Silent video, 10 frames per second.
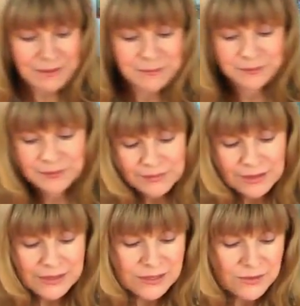Okay?
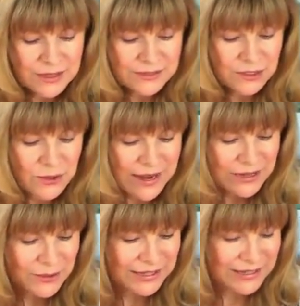So there's the
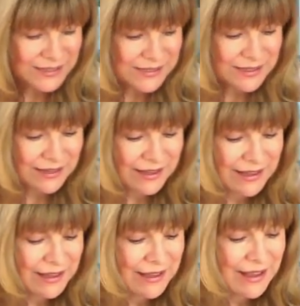dry ingredients.
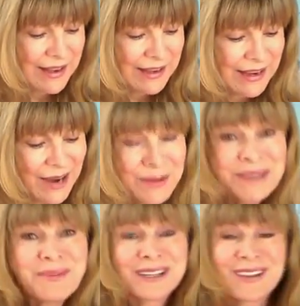Now
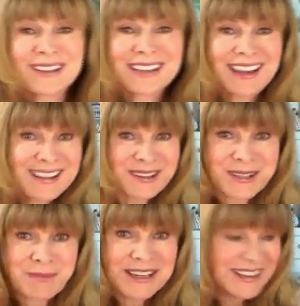we can put it all together. It's